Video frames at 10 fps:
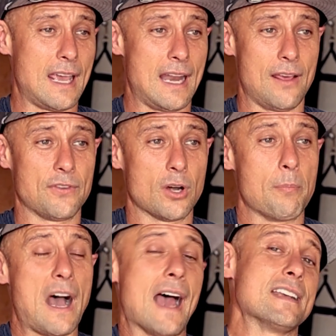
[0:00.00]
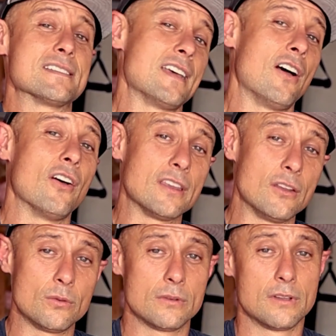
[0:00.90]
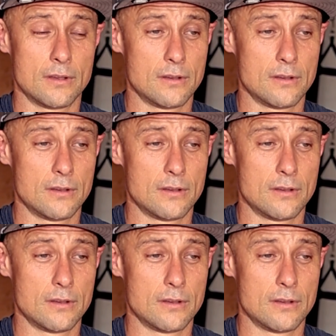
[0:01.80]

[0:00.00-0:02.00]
And if your body's telling you